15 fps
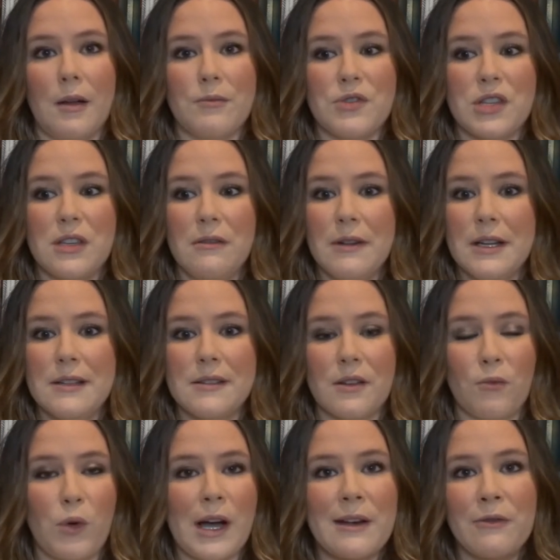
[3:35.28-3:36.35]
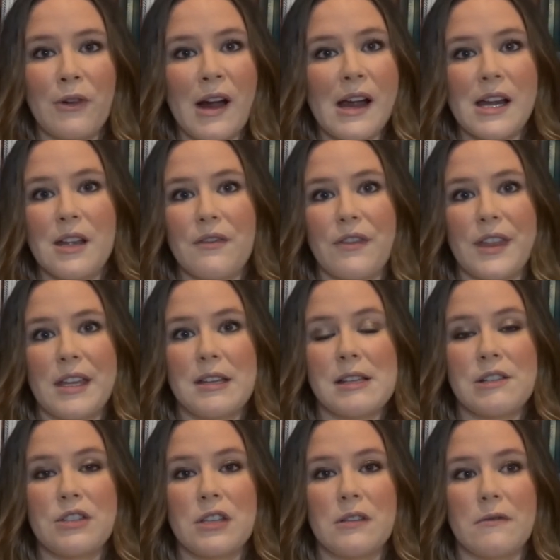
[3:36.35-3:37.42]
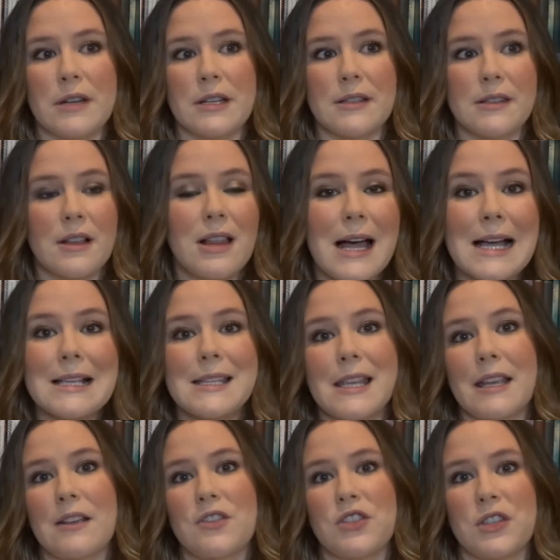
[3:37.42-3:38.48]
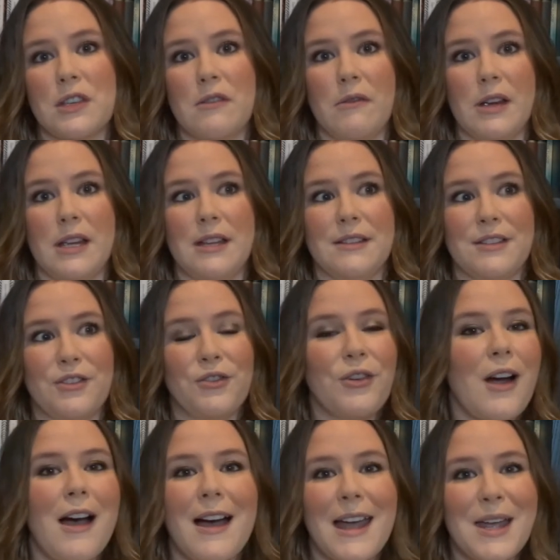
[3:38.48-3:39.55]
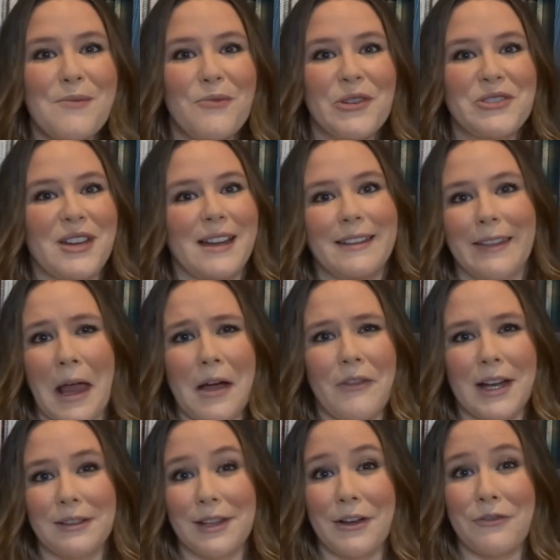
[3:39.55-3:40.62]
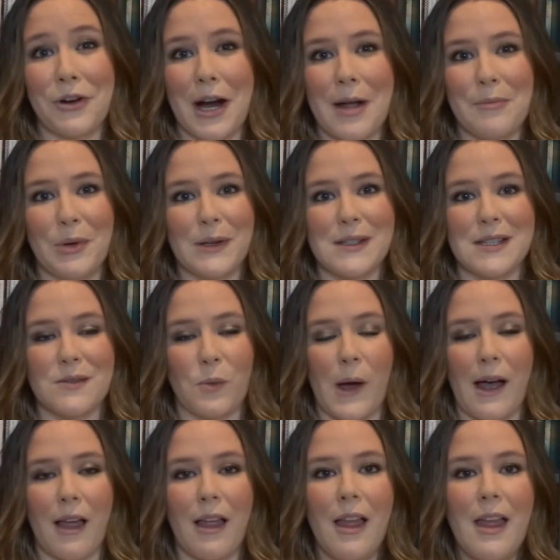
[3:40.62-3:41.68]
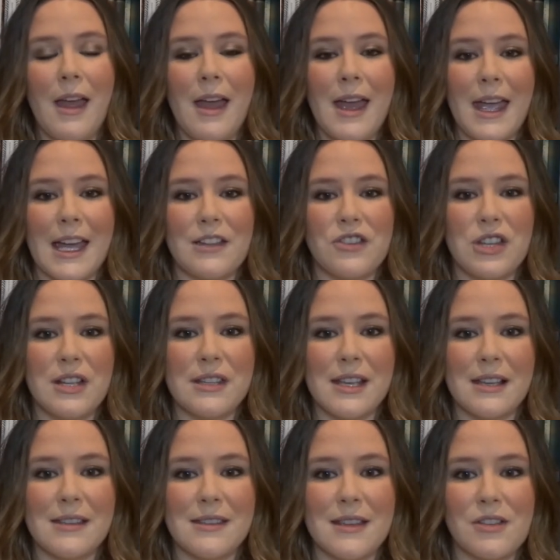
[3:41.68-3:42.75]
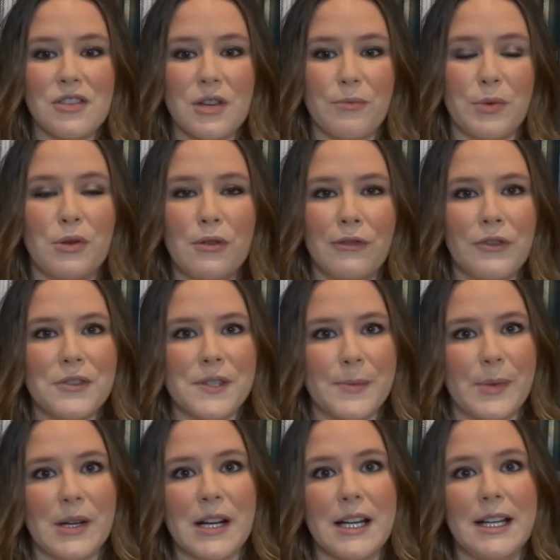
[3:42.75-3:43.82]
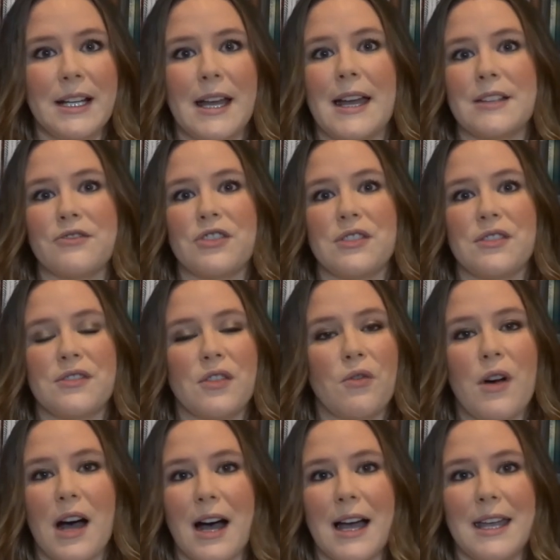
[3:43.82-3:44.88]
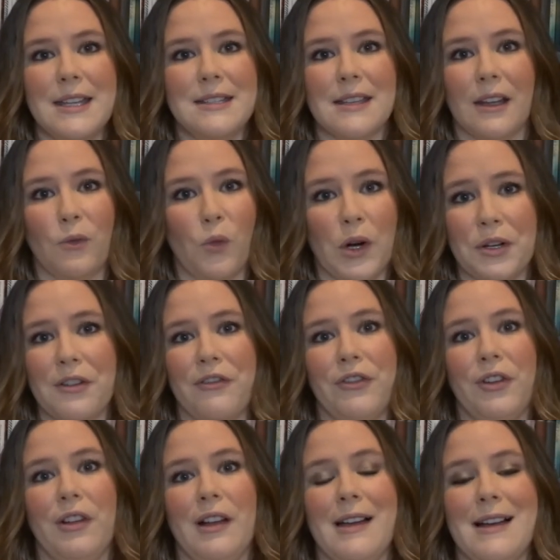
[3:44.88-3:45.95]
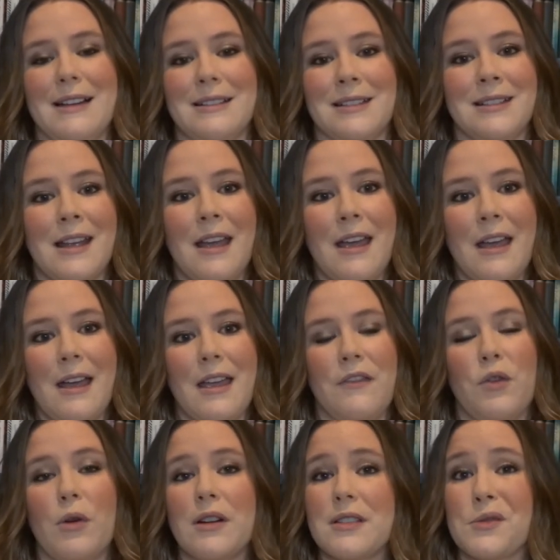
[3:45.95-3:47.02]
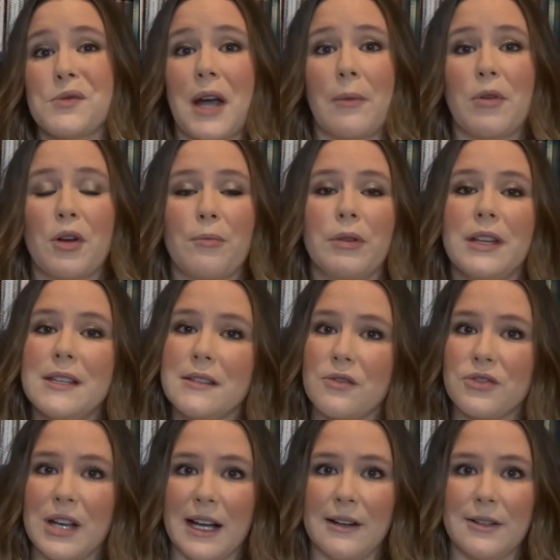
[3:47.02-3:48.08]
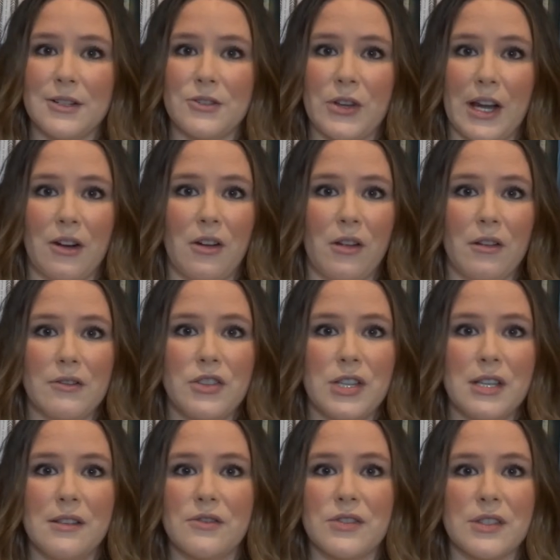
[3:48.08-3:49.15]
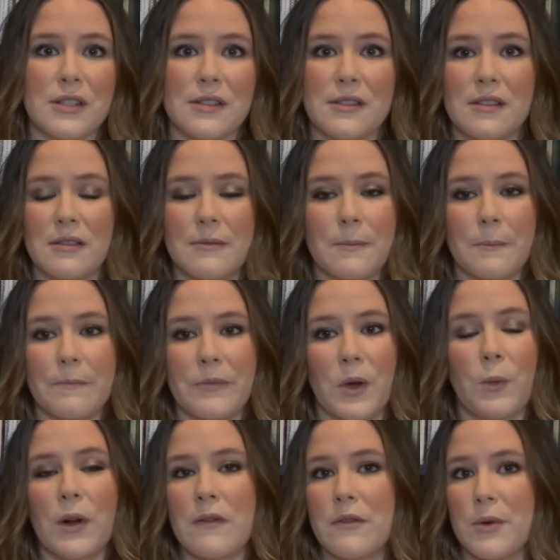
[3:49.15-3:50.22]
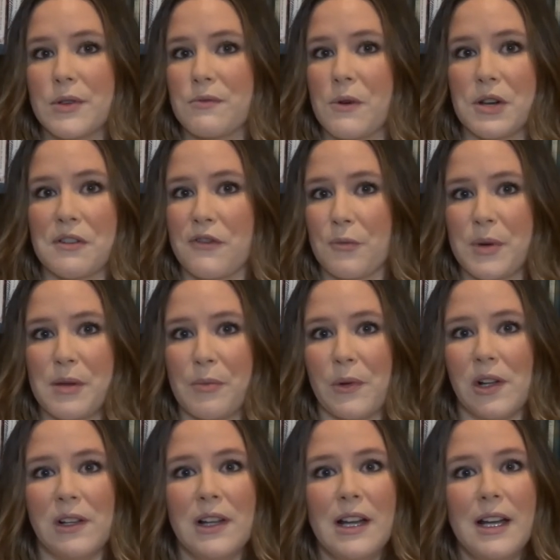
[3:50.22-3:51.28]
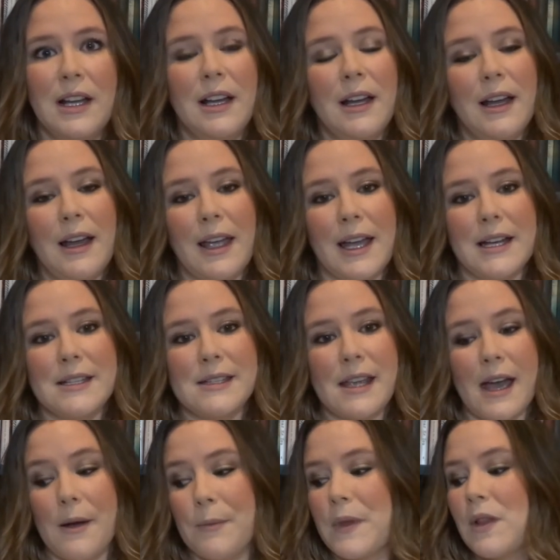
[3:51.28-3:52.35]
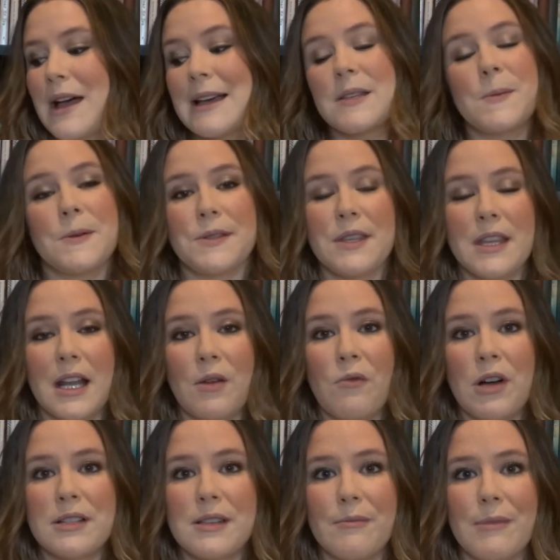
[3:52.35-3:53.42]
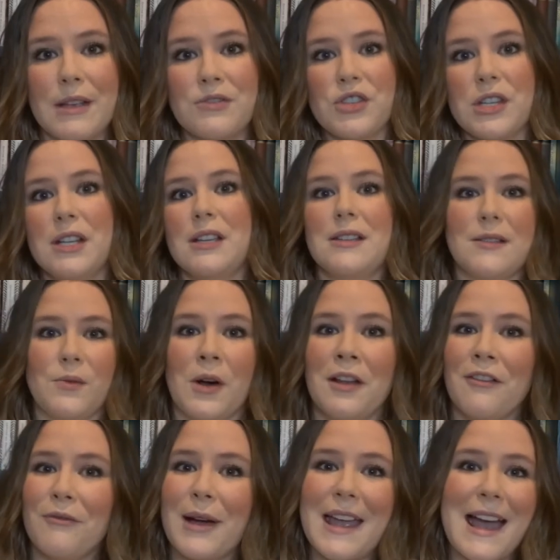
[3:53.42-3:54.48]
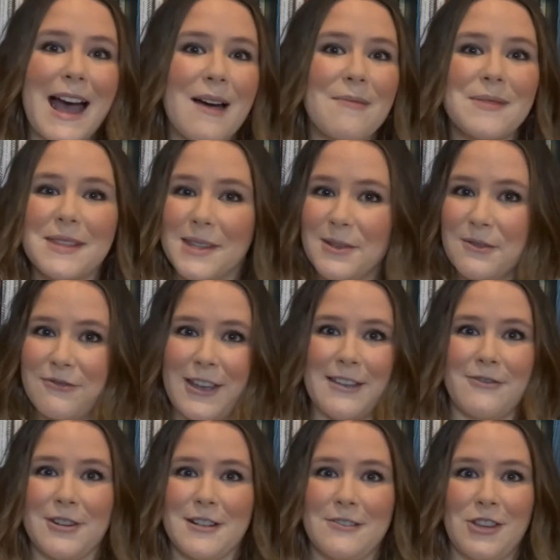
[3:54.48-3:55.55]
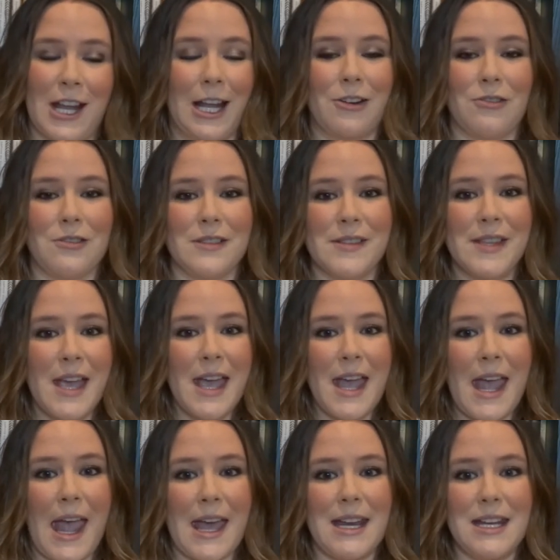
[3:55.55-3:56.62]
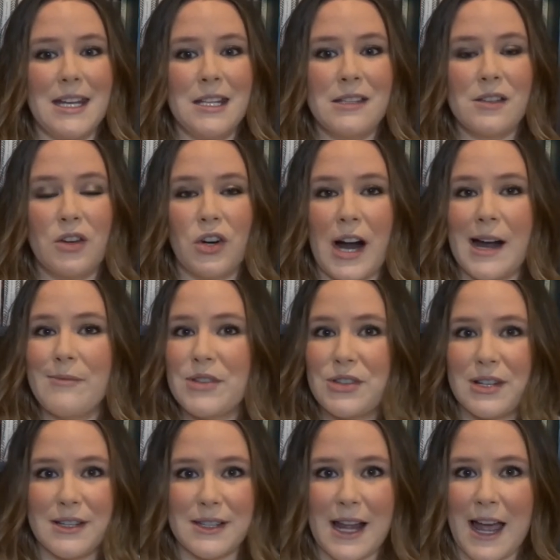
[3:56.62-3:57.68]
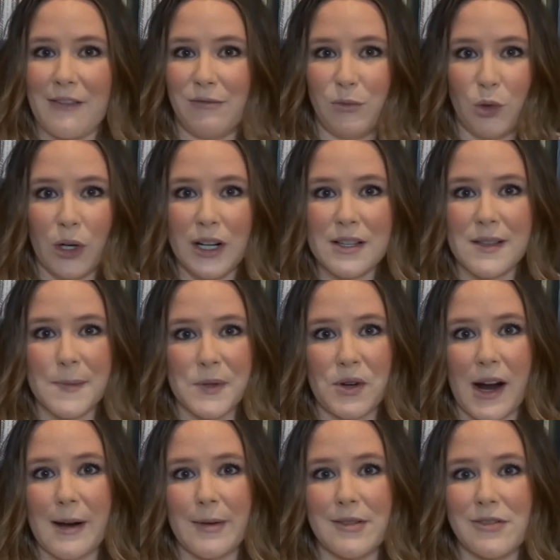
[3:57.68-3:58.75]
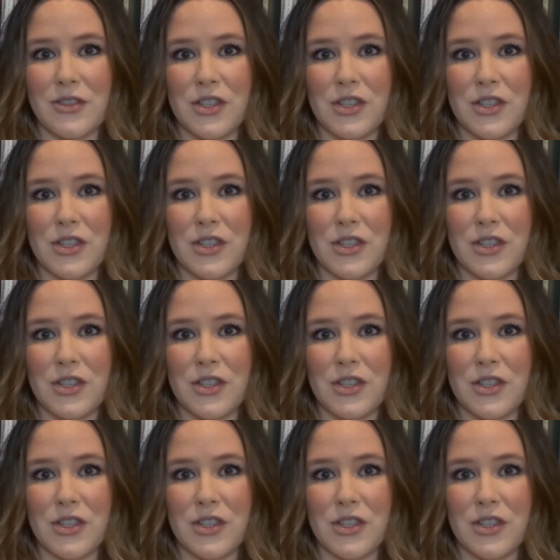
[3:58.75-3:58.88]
She reads a wide variety of things. She reads classics, she reads crime, which I love. I love crime books as well. And she just has such a beautiful spirit, and she's so kind and wonderful. And if you aren't subscribed to her, please go check out her channel. She is just one of the most wonderful people. And the last person that I want to mention is one of my absolute favorite channels, and it is a crime that she doesn't have more subscribers.